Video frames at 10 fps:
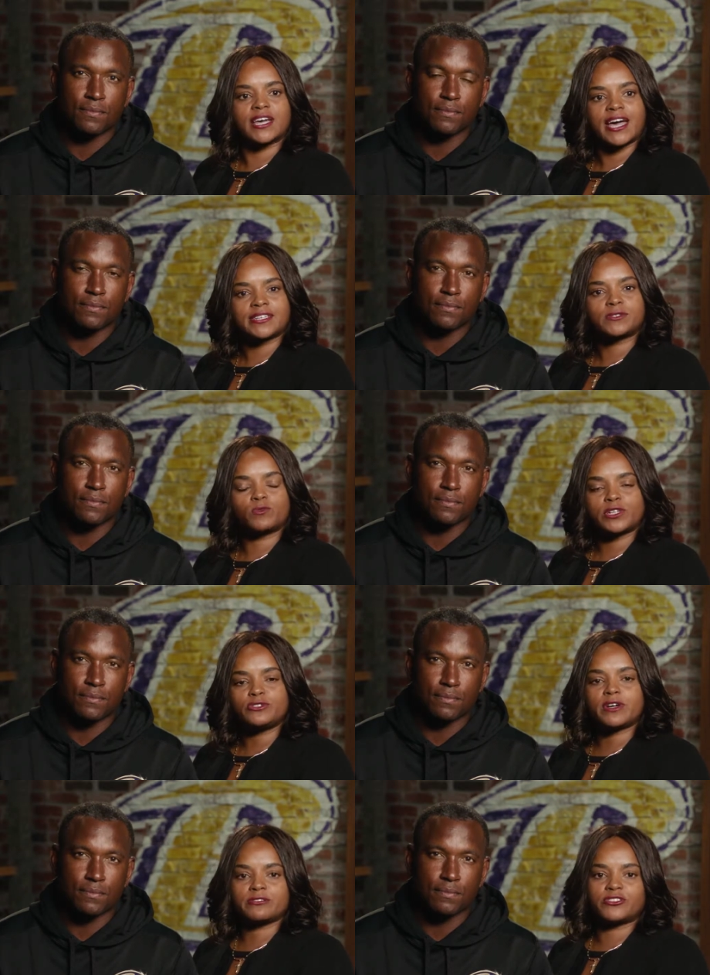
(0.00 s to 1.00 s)
Speaker 1: asked, What
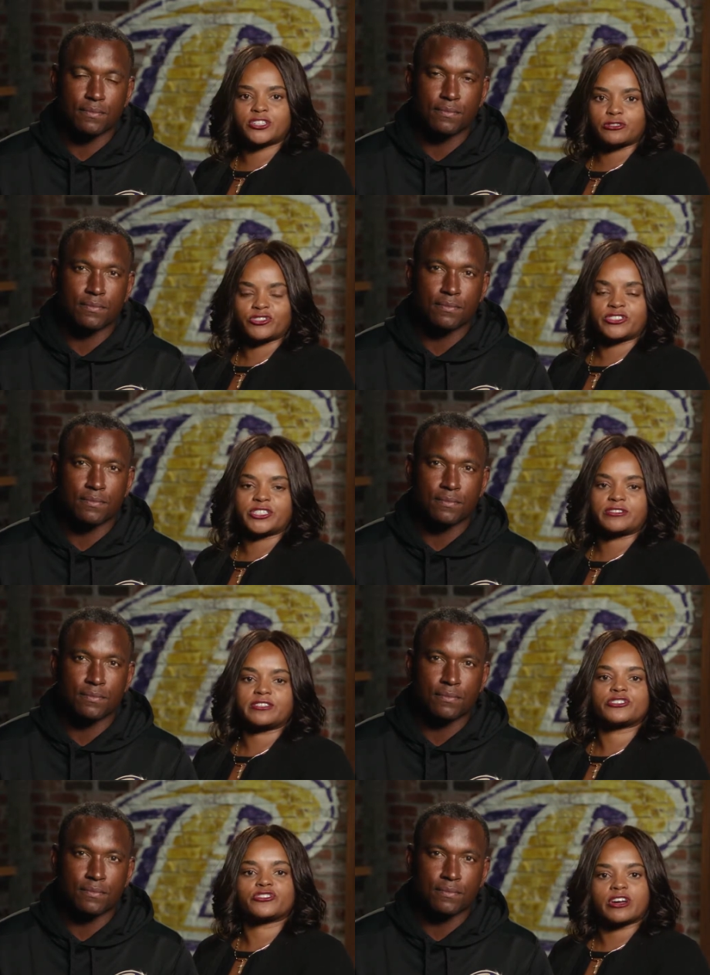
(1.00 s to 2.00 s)
do other children do
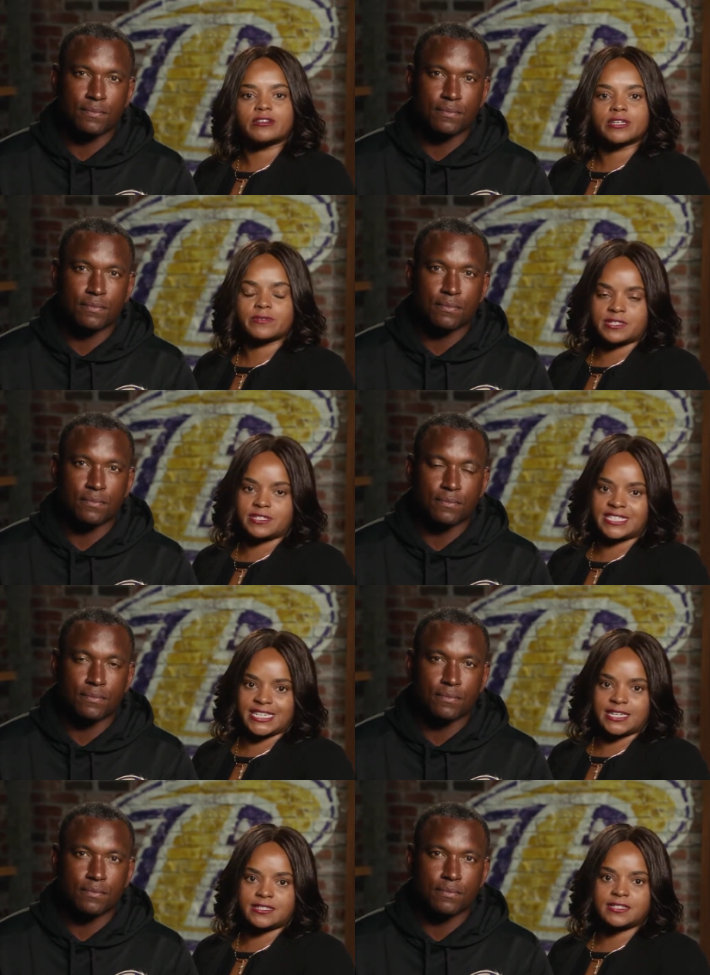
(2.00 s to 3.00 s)
that are struggling with the
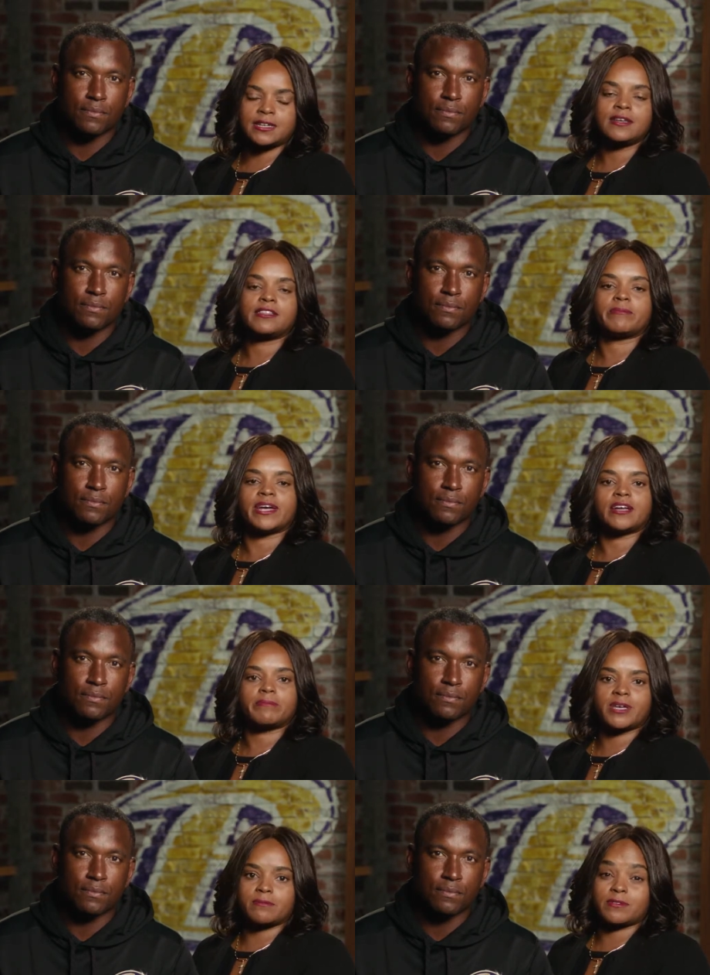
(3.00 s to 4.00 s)
disease that may
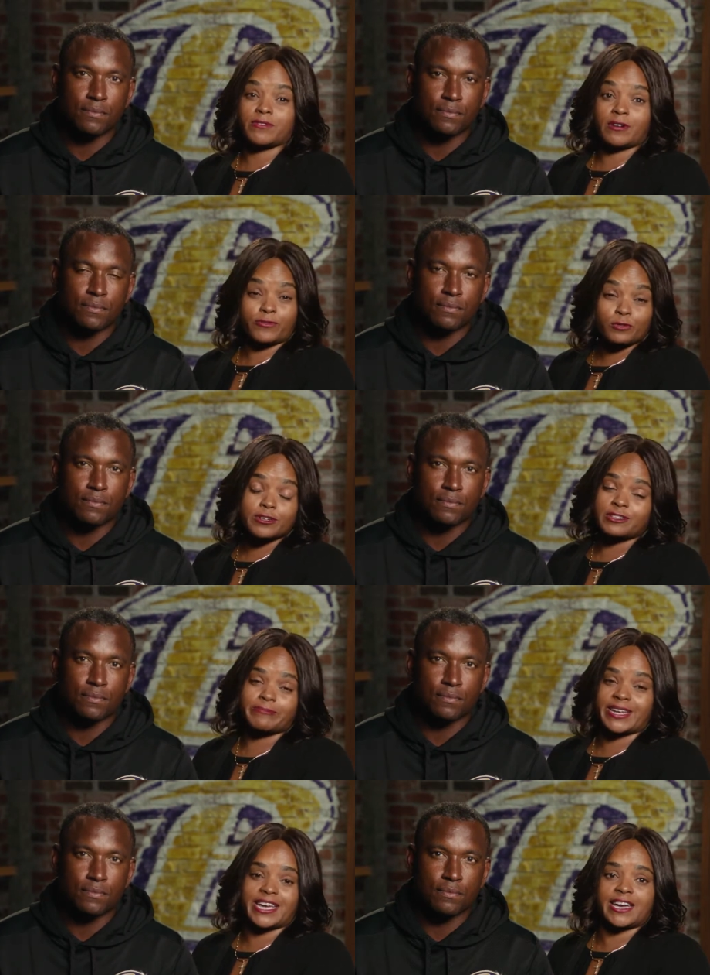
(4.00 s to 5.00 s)
not be able to afford
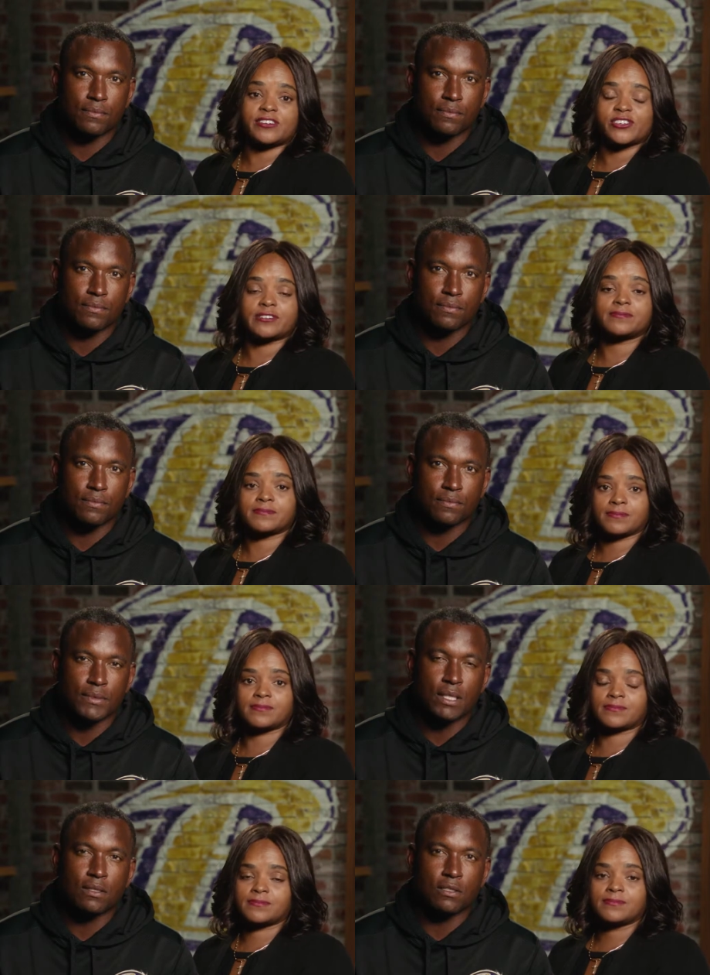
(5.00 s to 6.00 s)
their medication?
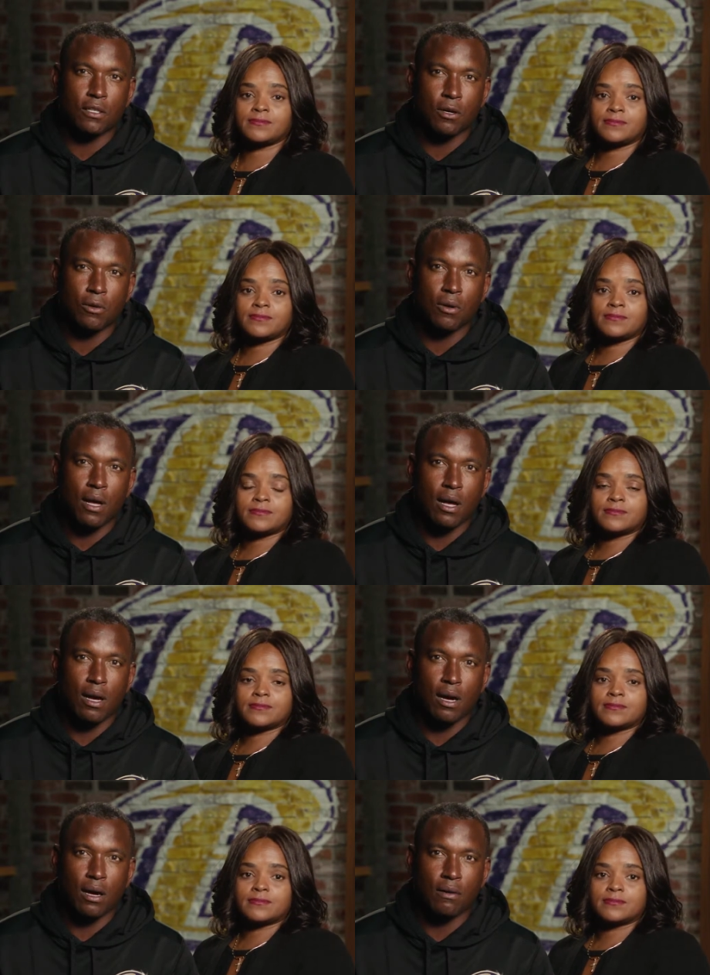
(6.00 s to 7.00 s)
Speaker 2: So,
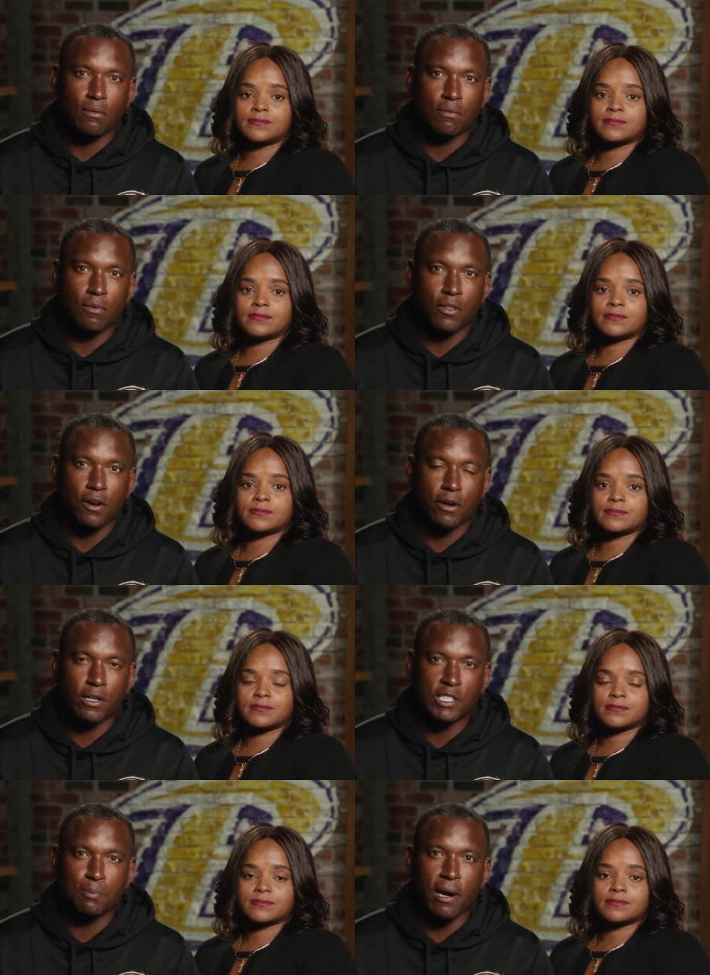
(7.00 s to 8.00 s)
uh, with her
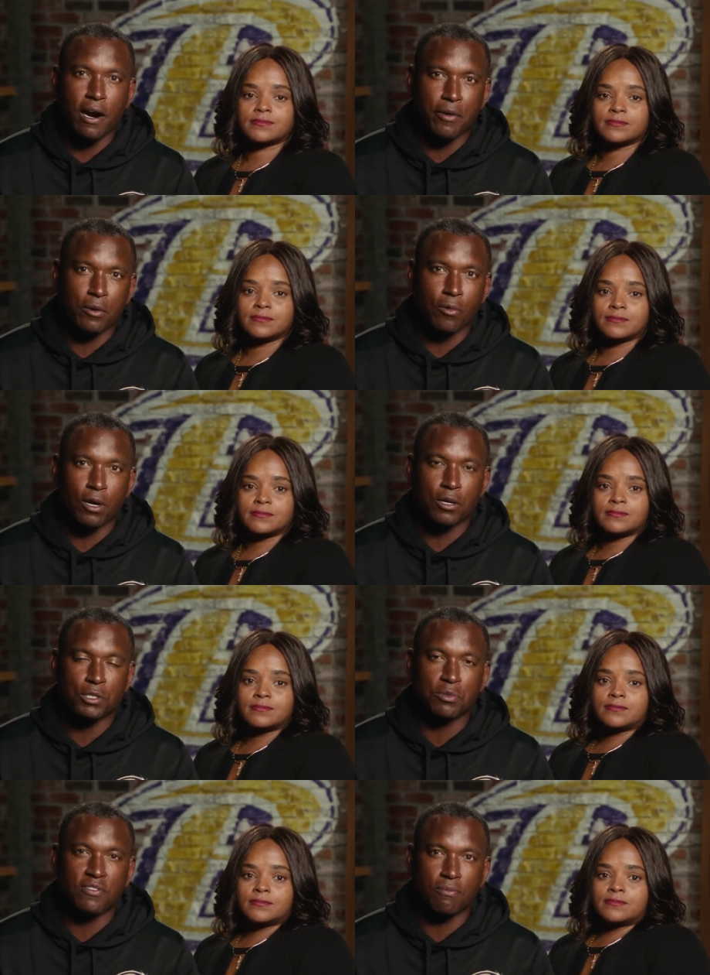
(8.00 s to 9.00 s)
inspiring
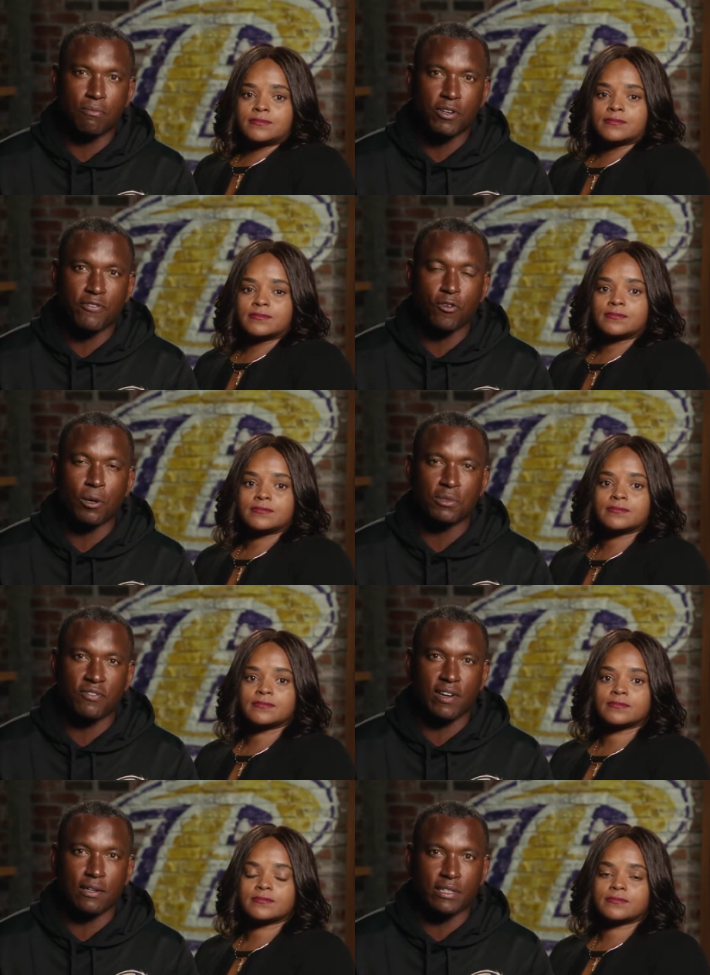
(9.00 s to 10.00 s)
words, we we formed
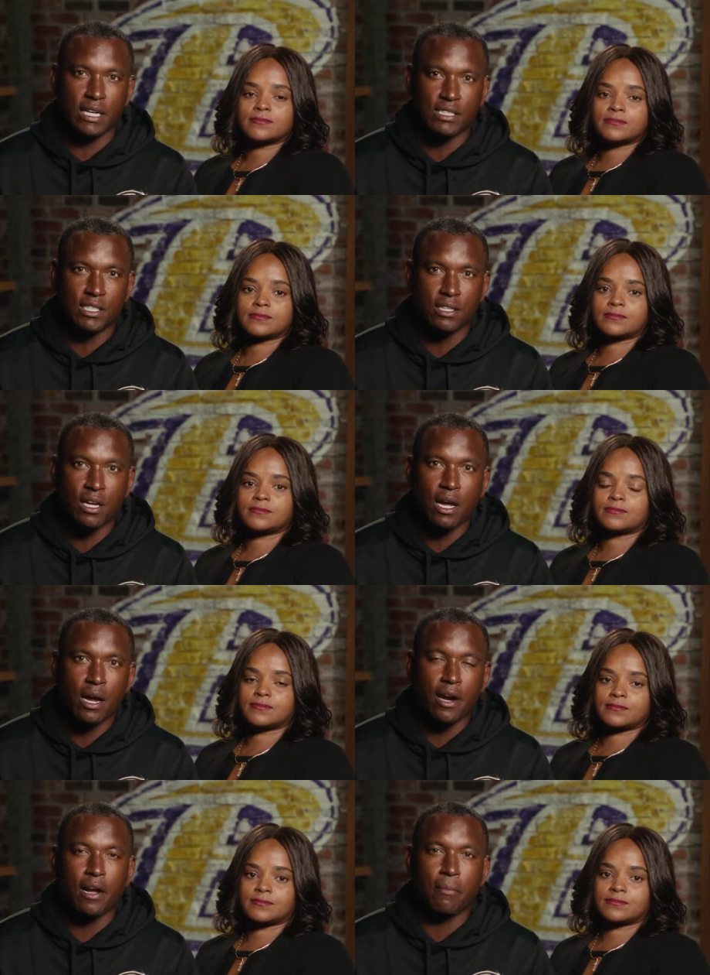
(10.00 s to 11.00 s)
a foundation,
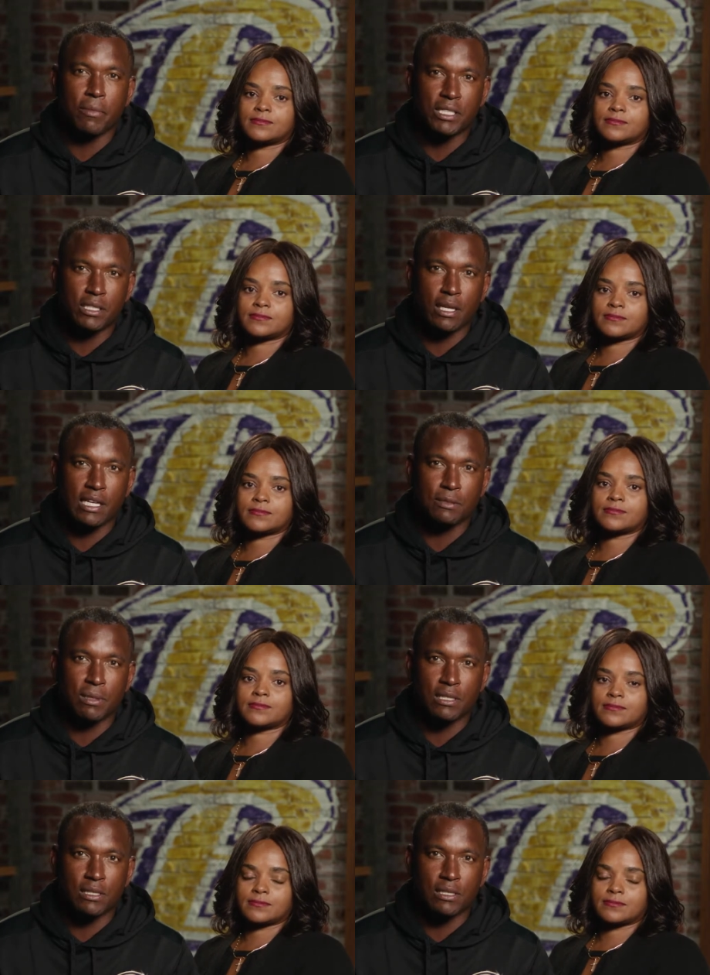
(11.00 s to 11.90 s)
and our mission has been